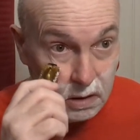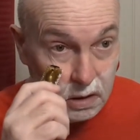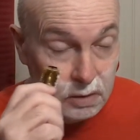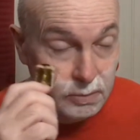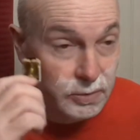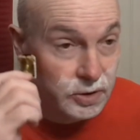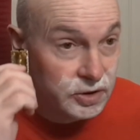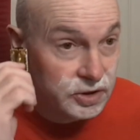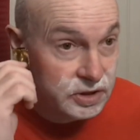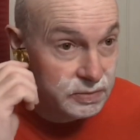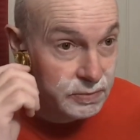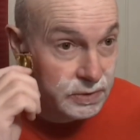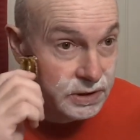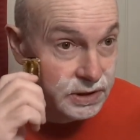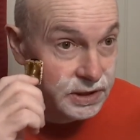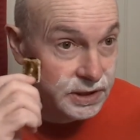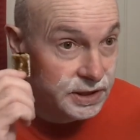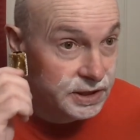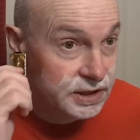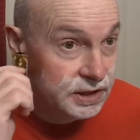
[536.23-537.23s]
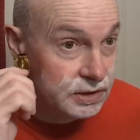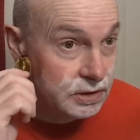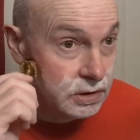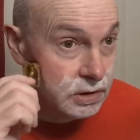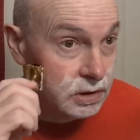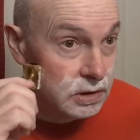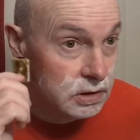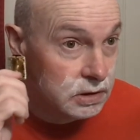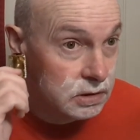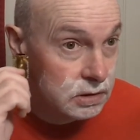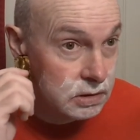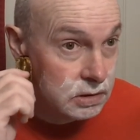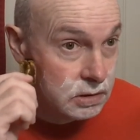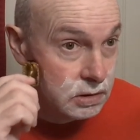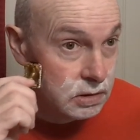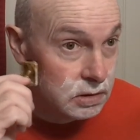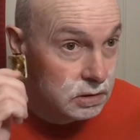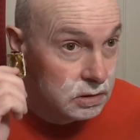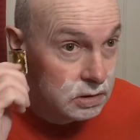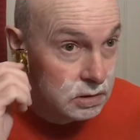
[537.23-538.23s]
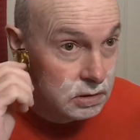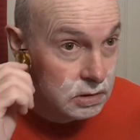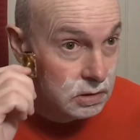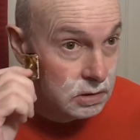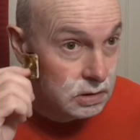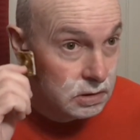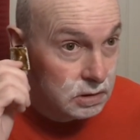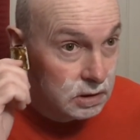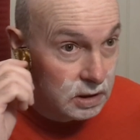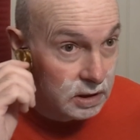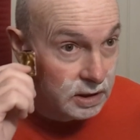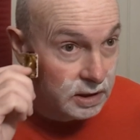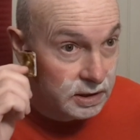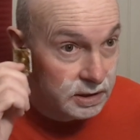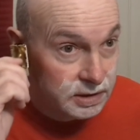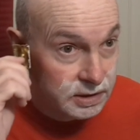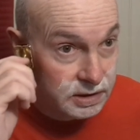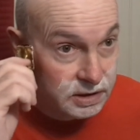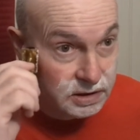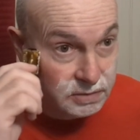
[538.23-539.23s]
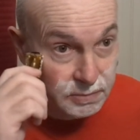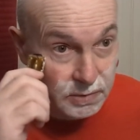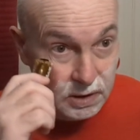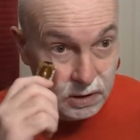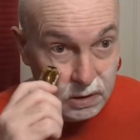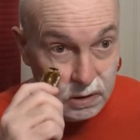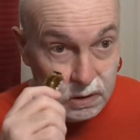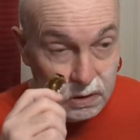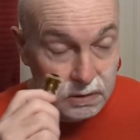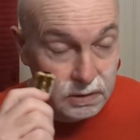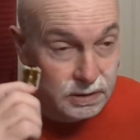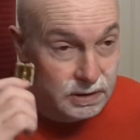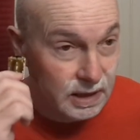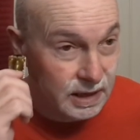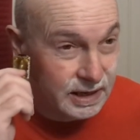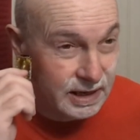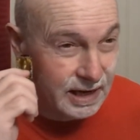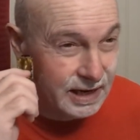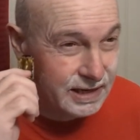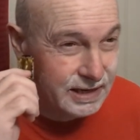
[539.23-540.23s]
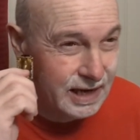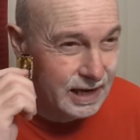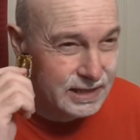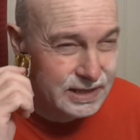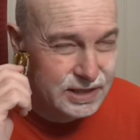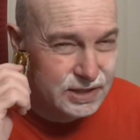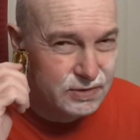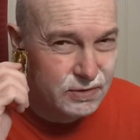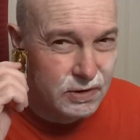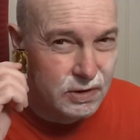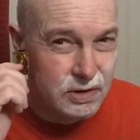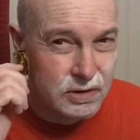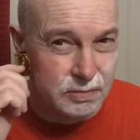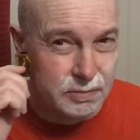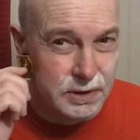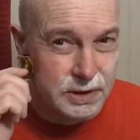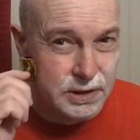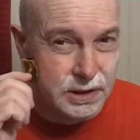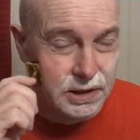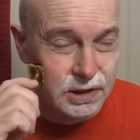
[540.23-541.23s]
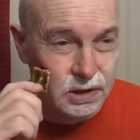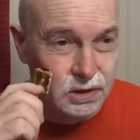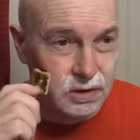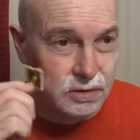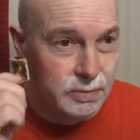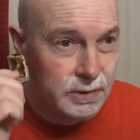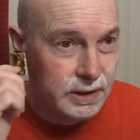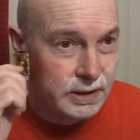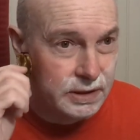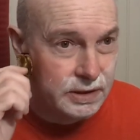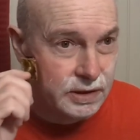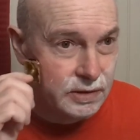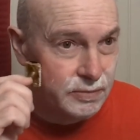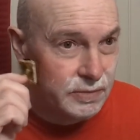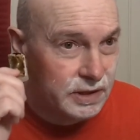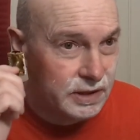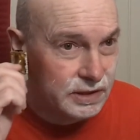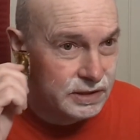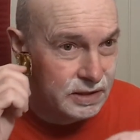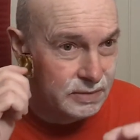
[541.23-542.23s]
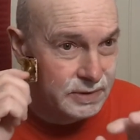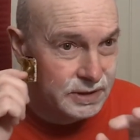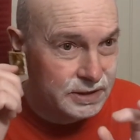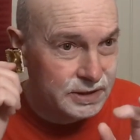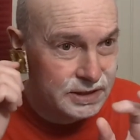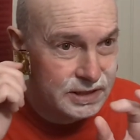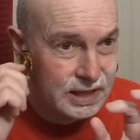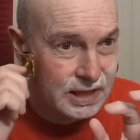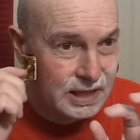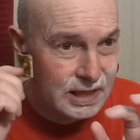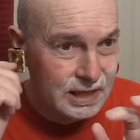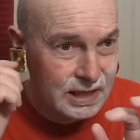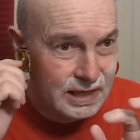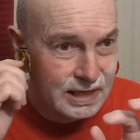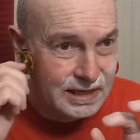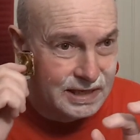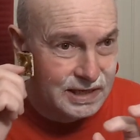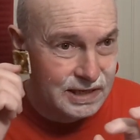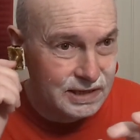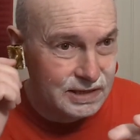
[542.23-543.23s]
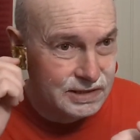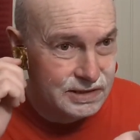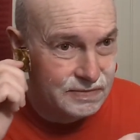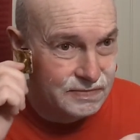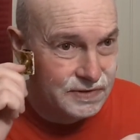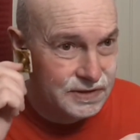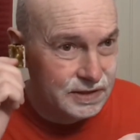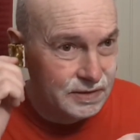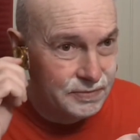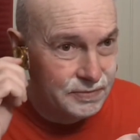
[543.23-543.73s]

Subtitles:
almost medicinal smell. And not strong medicinal by any means. I mean, just a hint of